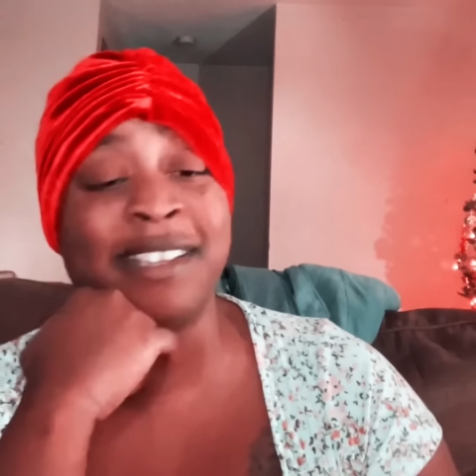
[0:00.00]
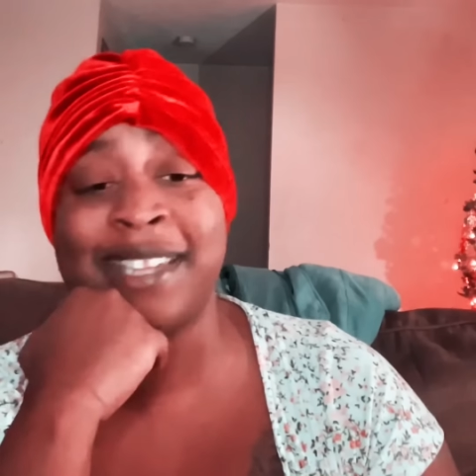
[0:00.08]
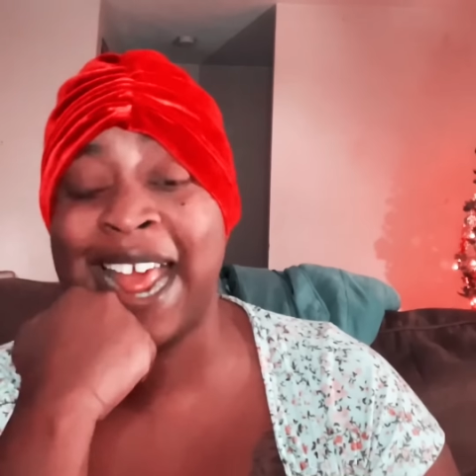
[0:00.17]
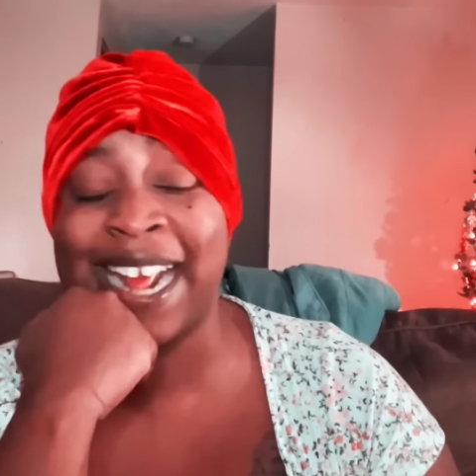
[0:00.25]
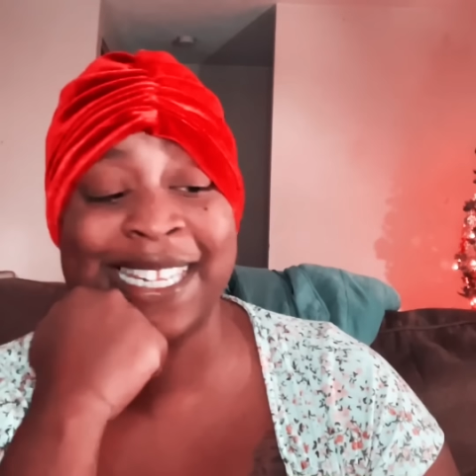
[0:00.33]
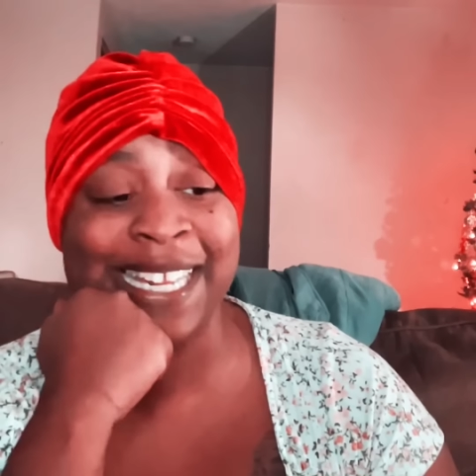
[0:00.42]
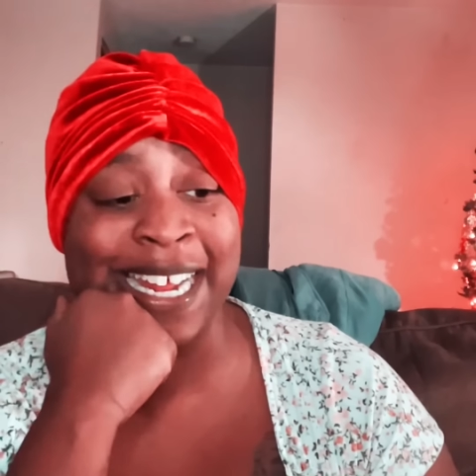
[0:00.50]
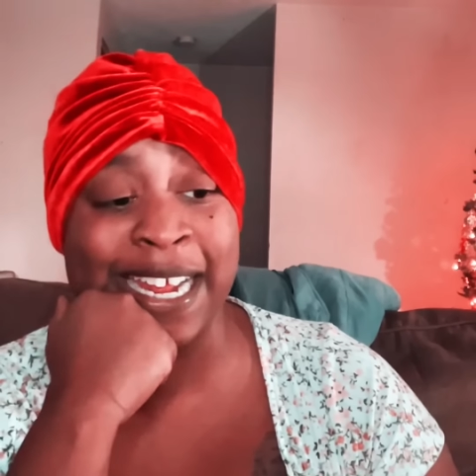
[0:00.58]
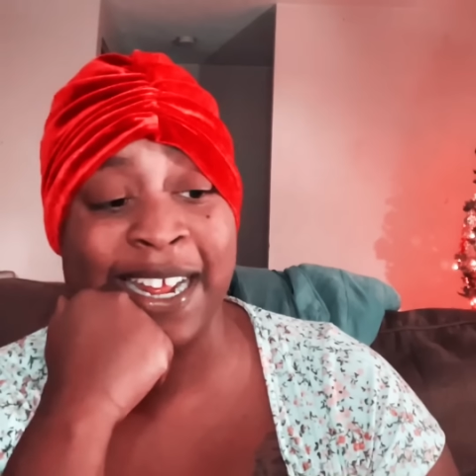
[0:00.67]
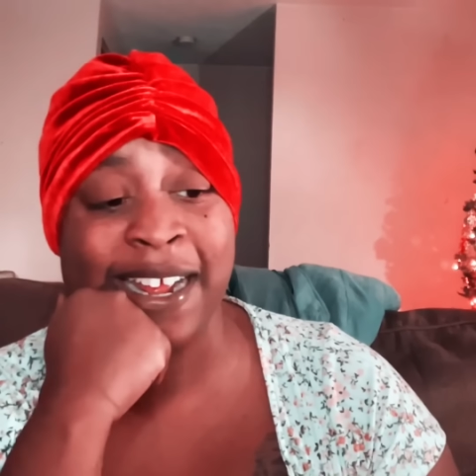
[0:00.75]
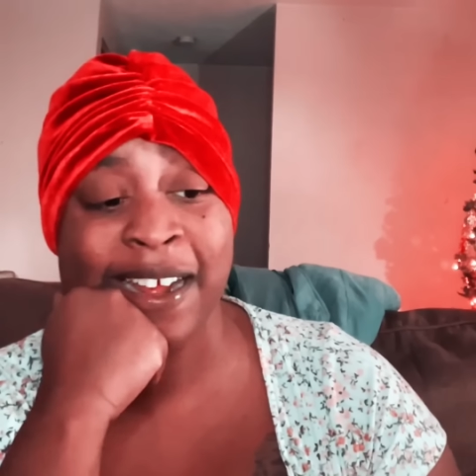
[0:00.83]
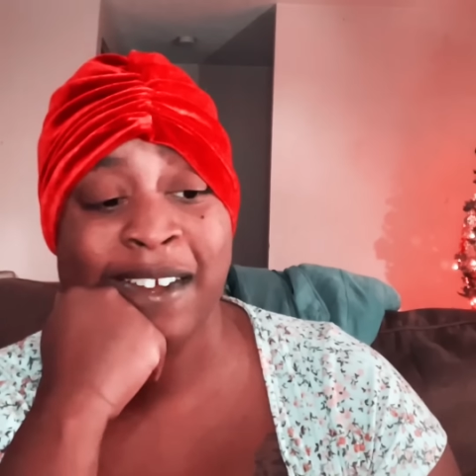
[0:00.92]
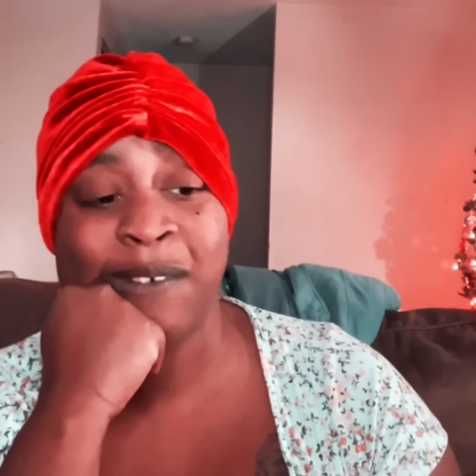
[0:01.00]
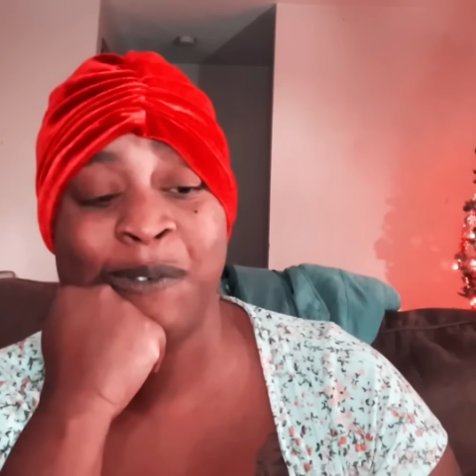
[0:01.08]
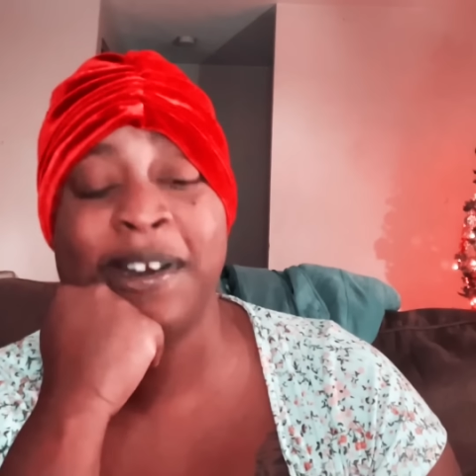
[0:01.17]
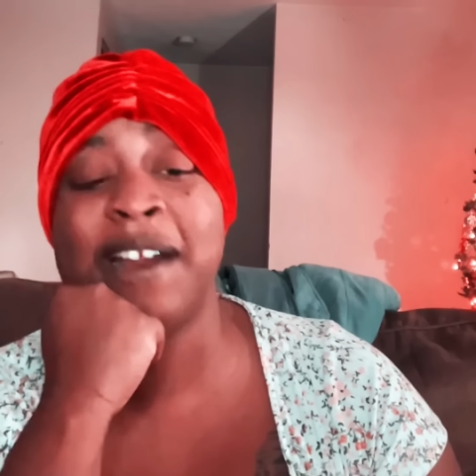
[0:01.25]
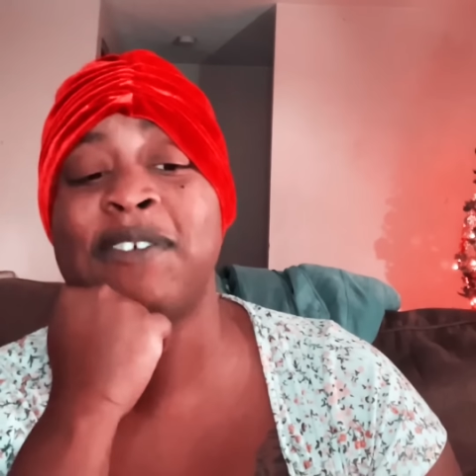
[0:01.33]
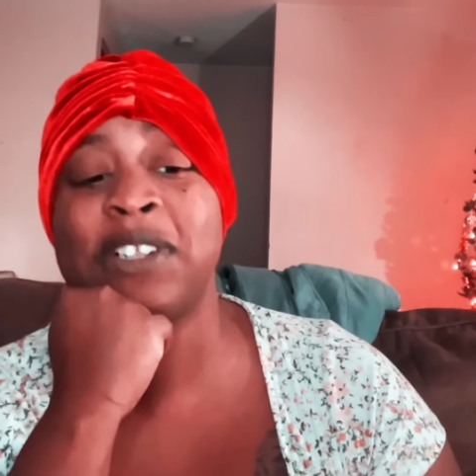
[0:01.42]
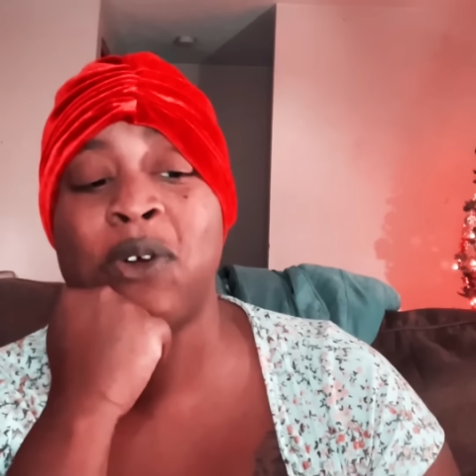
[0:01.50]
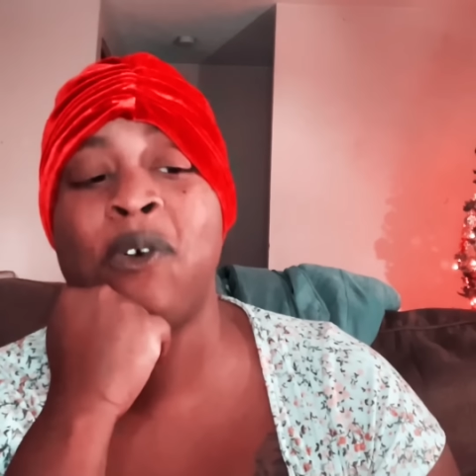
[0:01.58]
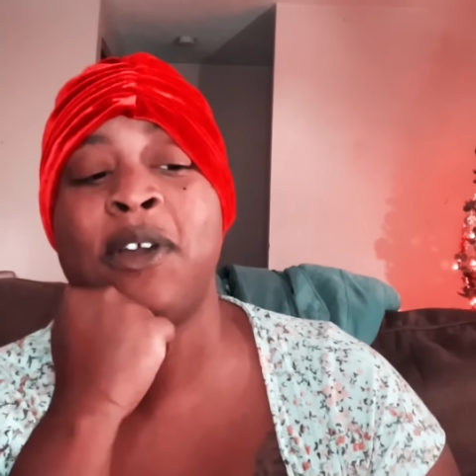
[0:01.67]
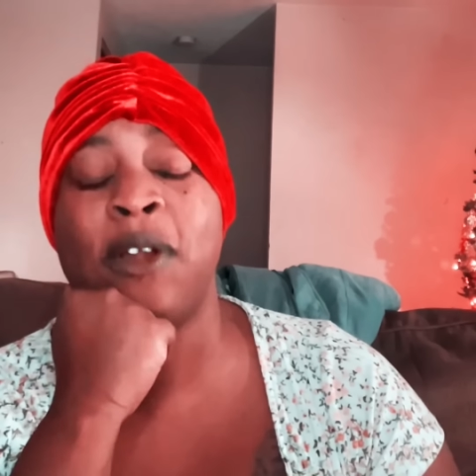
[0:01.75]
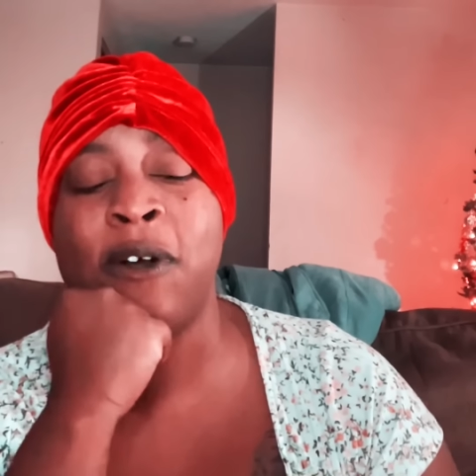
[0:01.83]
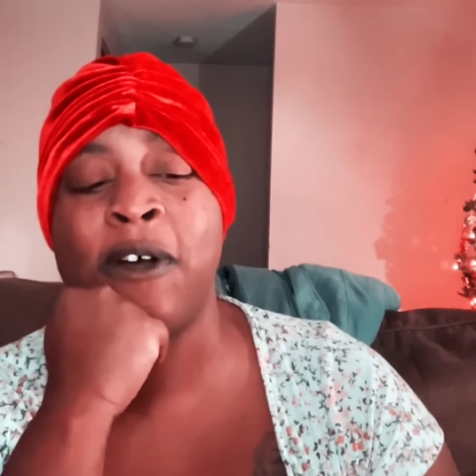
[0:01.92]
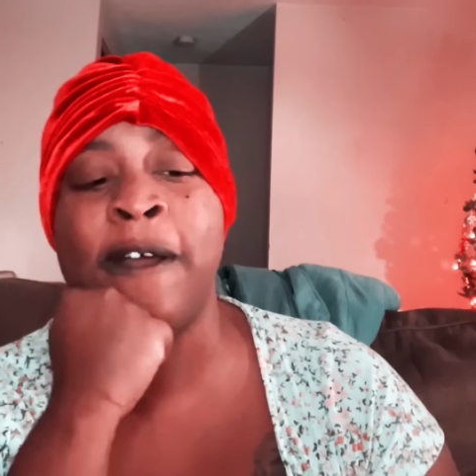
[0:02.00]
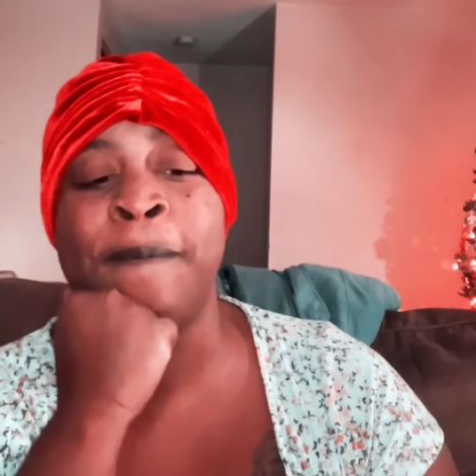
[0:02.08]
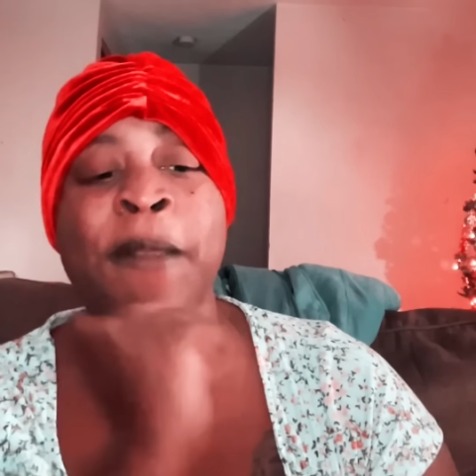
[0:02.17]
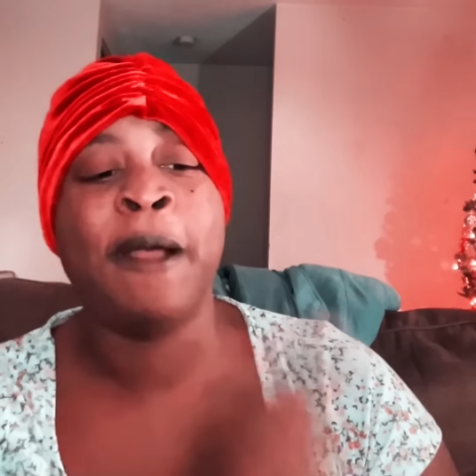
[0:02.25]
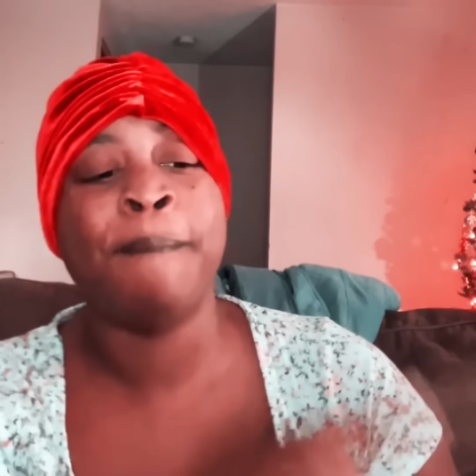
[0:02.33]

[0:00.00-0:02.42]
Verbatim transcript: sexy. Whatever's going on.